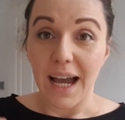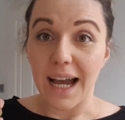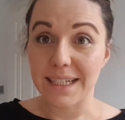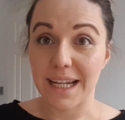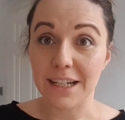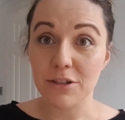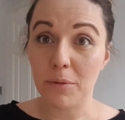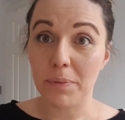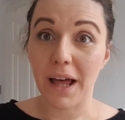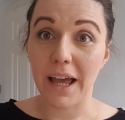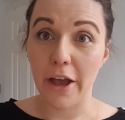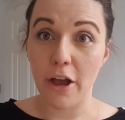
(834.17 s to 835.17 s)
I tend to
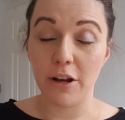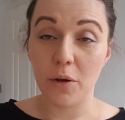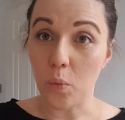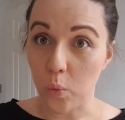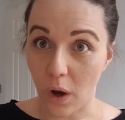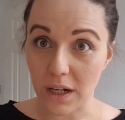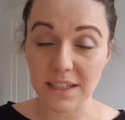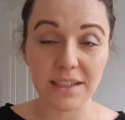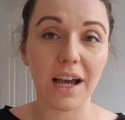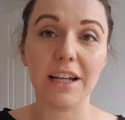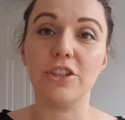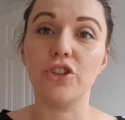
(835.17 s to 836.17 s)
apply only once.
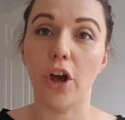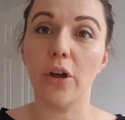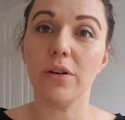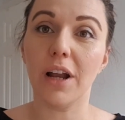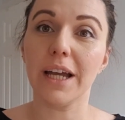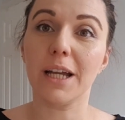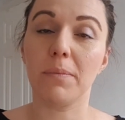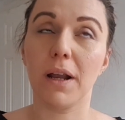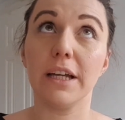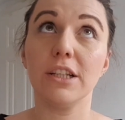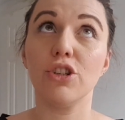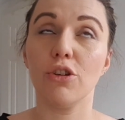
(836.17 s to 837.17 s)
I don't like
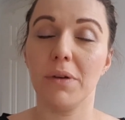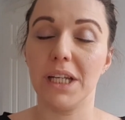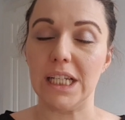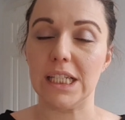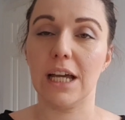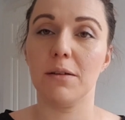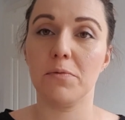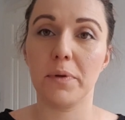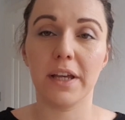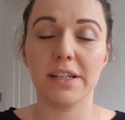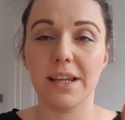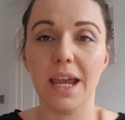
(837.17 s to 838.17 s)
applying too many times
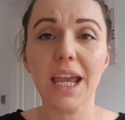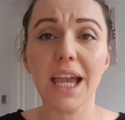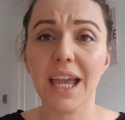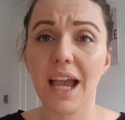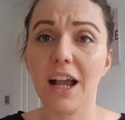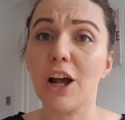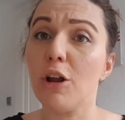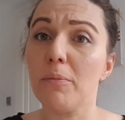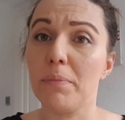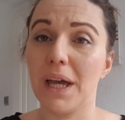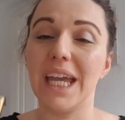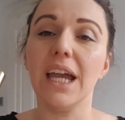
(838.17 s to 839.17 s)
because it can get
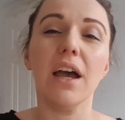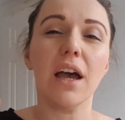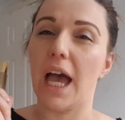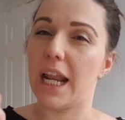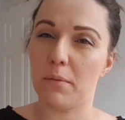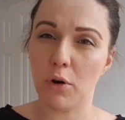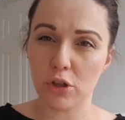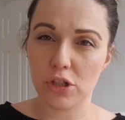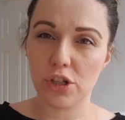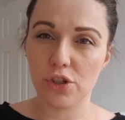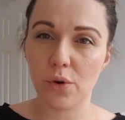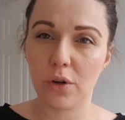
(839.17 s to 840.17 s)
clumpy, and I'm not
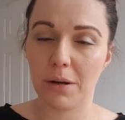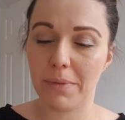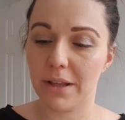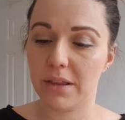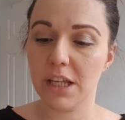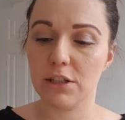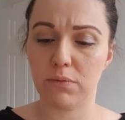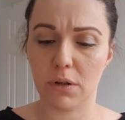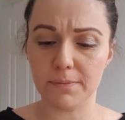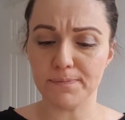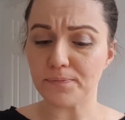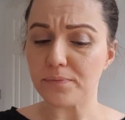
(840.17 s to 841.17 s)
just talking about this
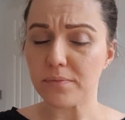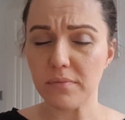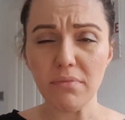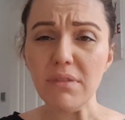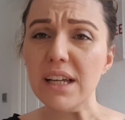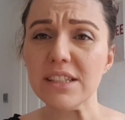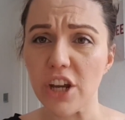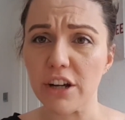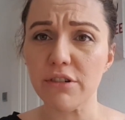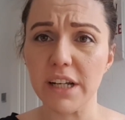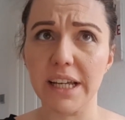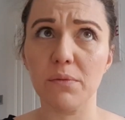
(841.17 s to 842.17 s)
one.
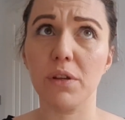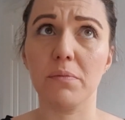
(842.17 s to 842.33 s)
Generally with